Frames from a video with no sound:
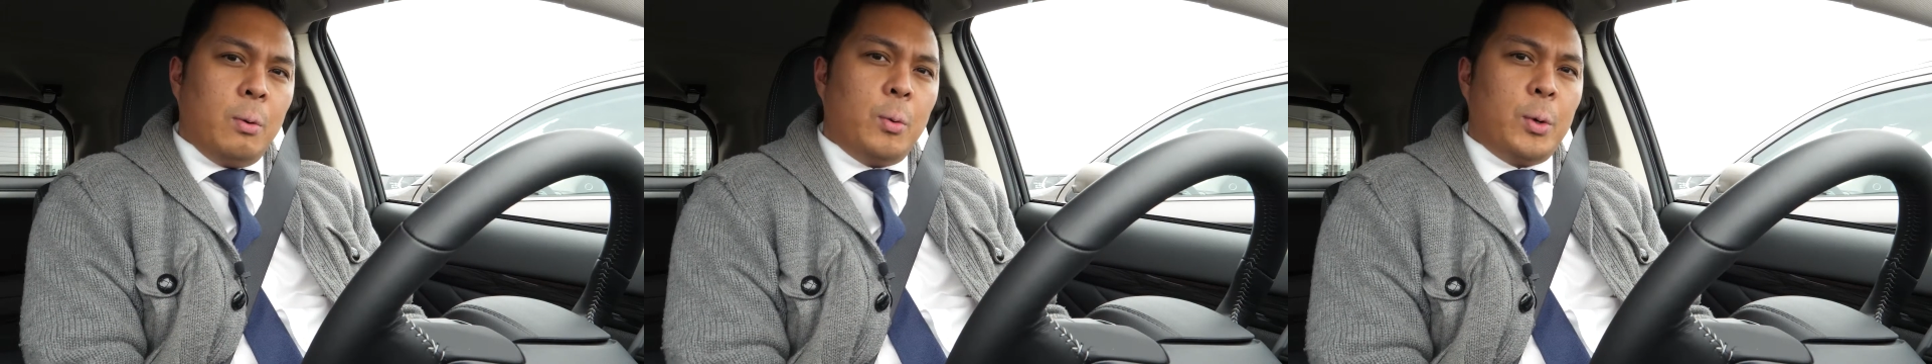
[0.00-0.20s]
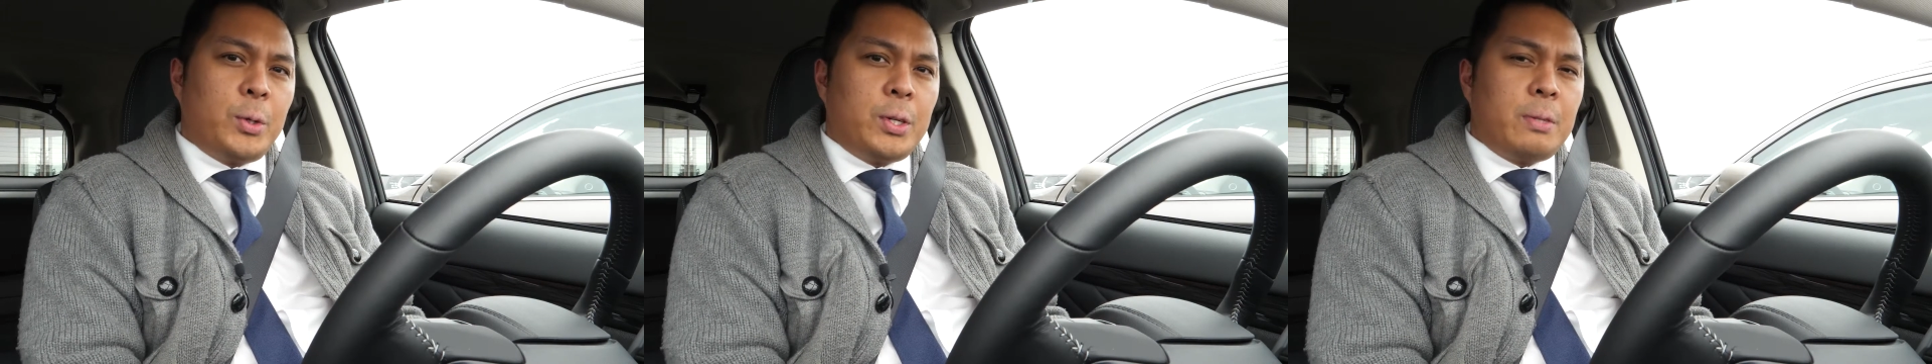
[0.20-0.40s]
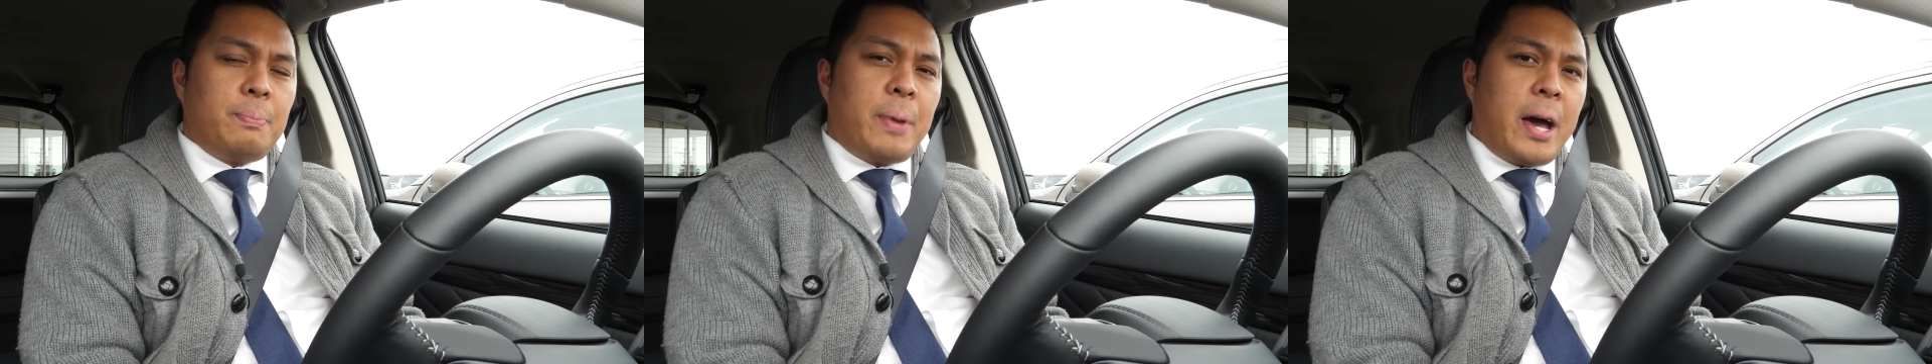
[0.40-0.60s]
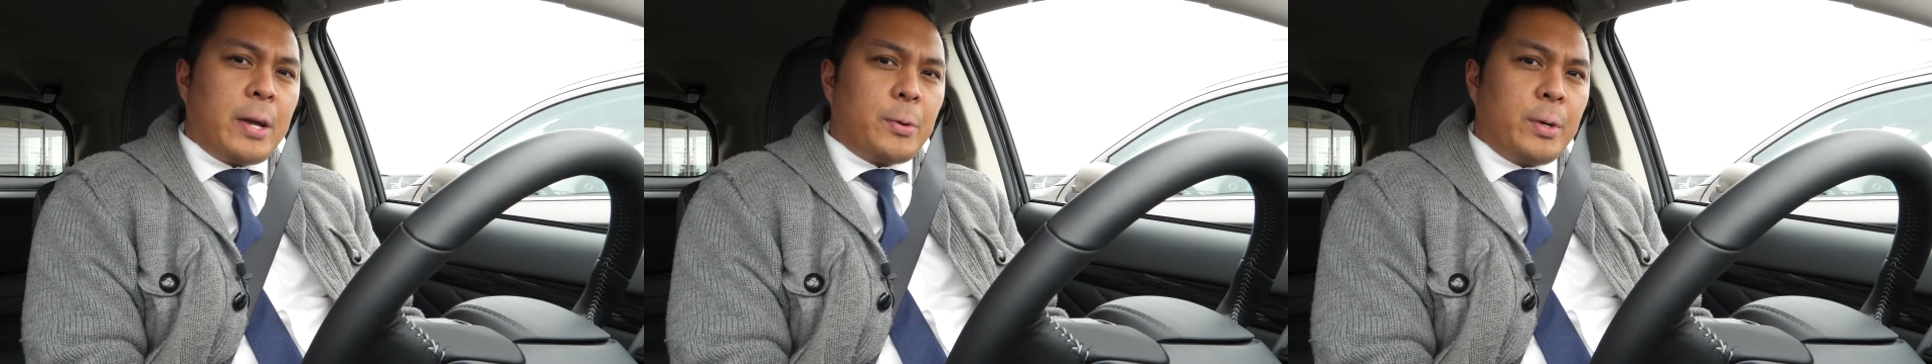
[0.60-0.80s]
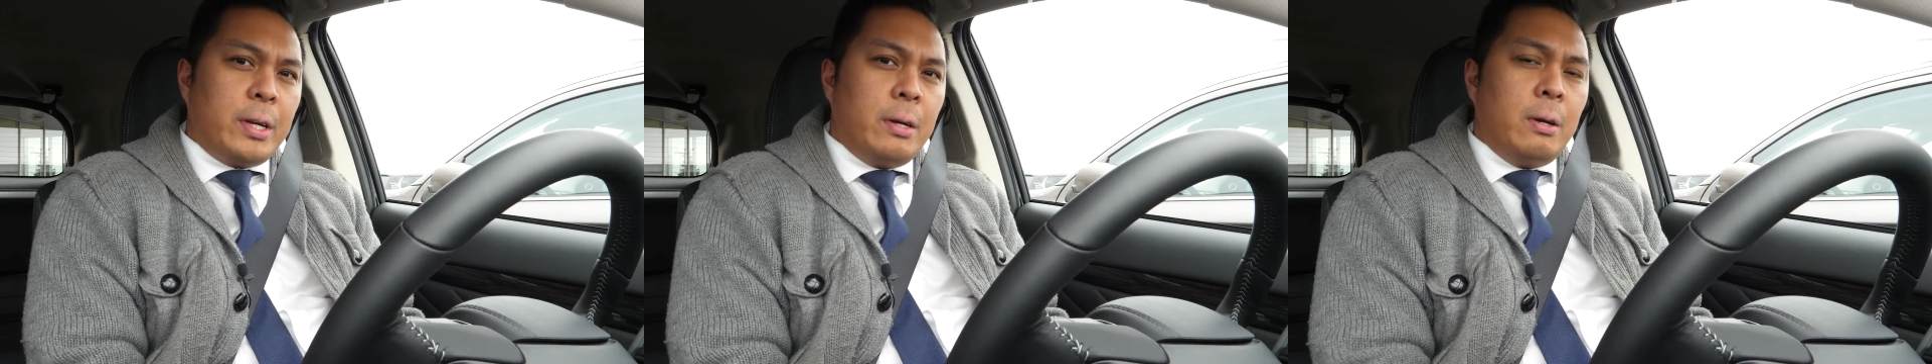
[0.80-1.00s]
which is
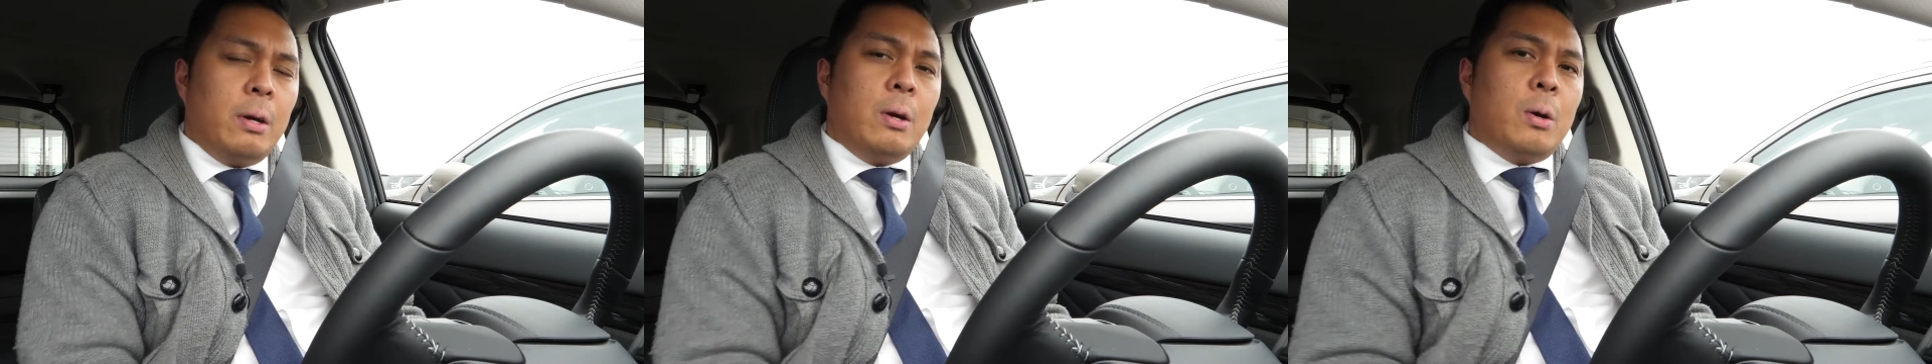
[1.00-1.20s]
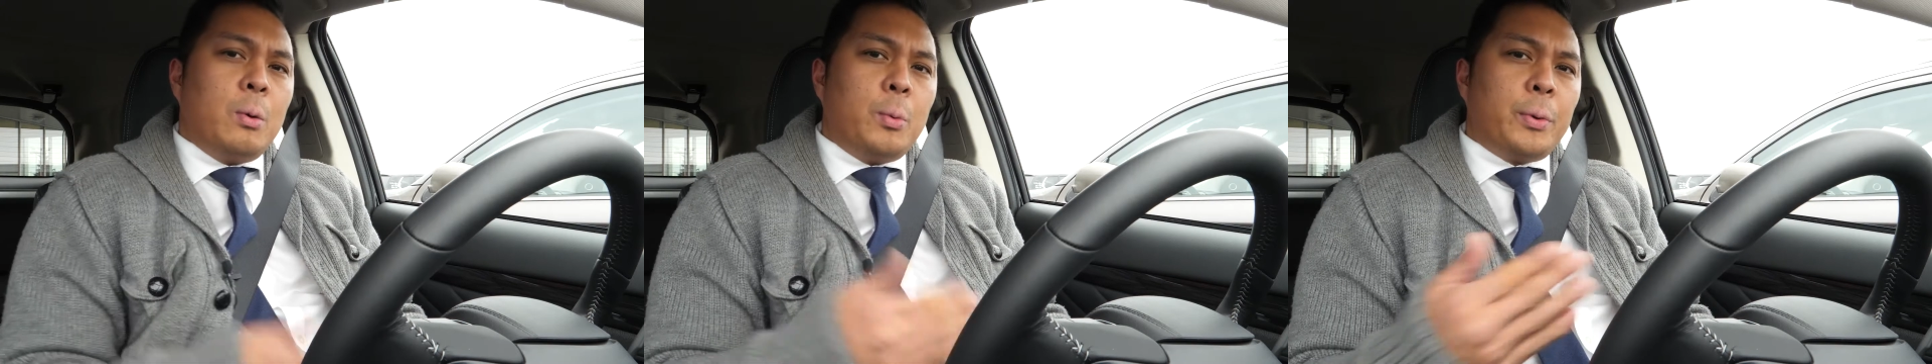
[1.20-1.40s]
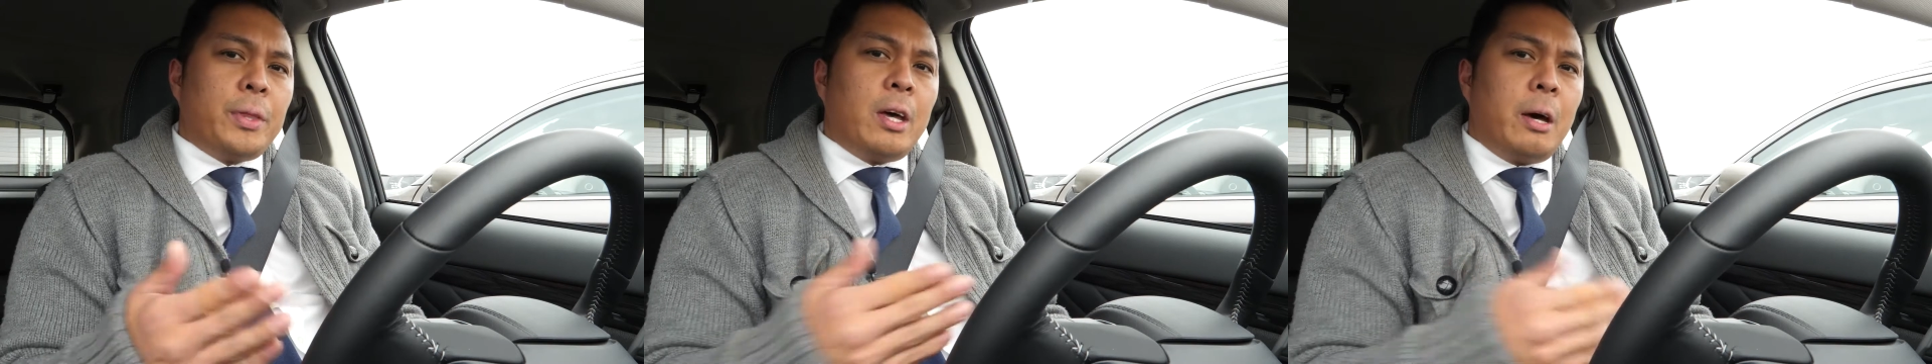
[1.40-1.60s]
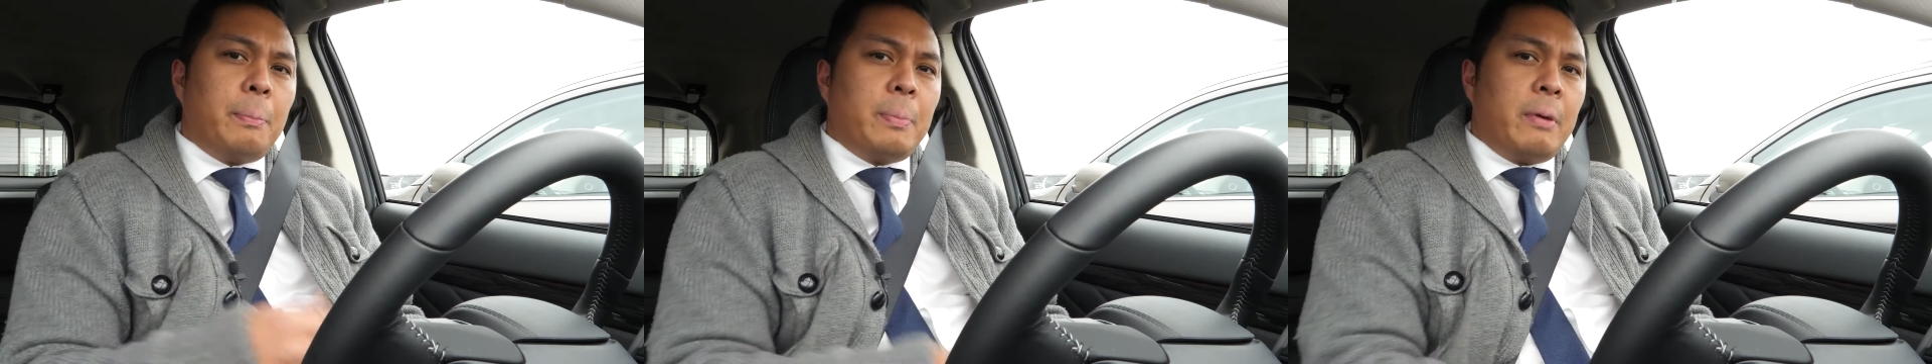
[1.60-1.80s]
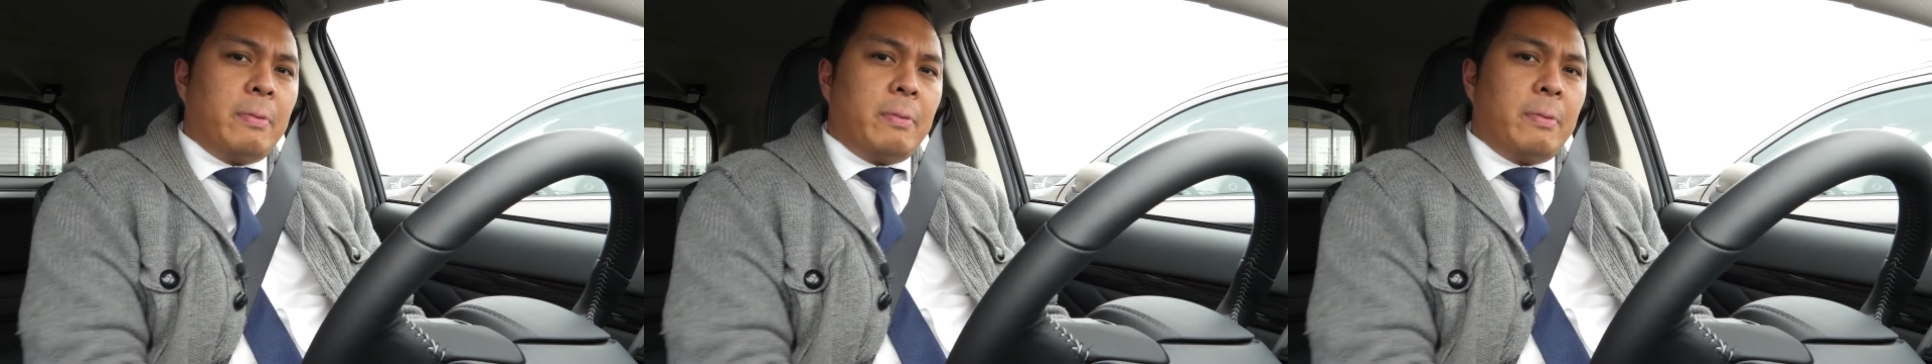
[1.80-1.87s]
battery with the help